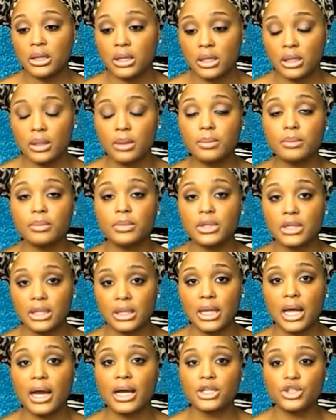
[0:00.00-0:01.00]
The,
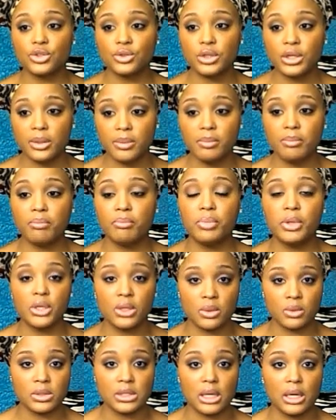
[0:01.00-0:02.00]
the laundry
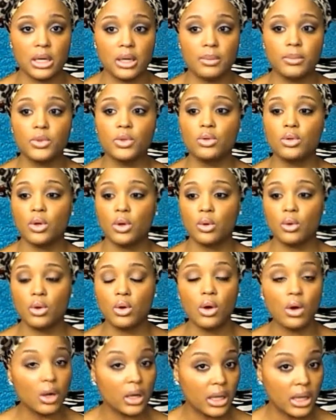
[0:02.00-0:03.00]
builds up, you know,
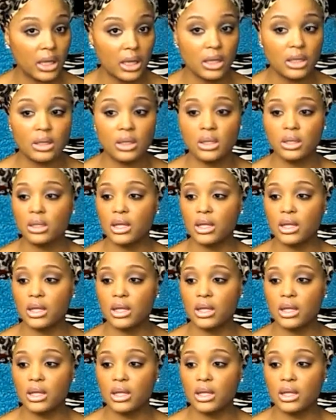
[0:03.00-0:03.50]
cooking,